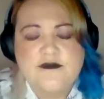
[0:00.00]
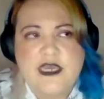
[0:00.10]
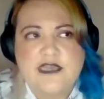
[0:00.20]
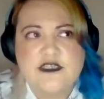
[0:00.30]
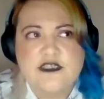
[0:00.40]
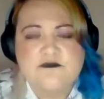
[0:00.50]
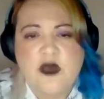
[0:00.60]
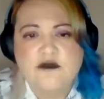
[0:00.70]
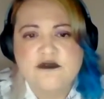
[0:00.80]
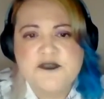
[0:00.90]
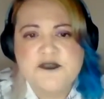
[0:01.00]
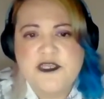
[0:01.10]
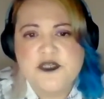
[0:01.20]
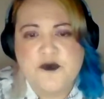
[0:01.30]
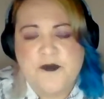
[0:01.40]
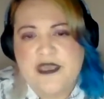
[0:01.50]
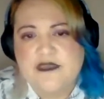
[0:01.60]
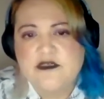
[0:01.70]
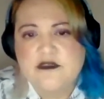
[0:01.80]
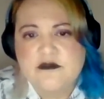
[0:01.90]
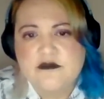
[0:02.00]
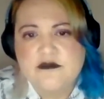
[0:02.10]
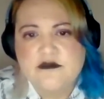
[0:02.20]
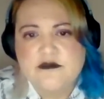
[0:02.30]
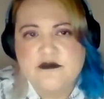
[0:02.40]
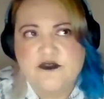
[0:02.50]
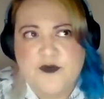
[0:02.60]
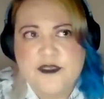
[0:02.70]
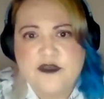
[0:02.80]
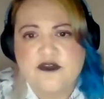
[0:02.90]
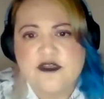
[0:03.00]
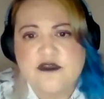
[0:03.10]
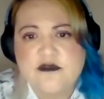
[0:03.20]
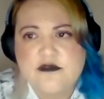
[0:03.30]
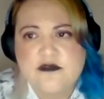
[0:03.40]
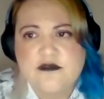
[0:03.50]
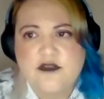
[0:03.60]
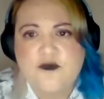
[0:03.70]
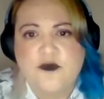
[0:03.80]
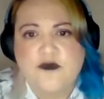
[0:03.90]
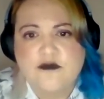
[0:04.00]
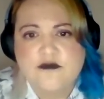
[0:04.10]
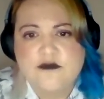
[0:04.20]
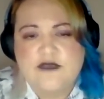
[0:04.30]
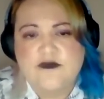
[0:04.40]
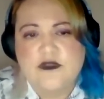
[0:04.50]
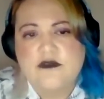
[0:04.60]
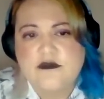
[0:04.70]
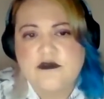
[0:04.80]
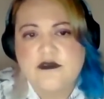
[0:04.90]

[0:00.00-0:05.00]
I had a whole speech prepared. It was very good, noble, even.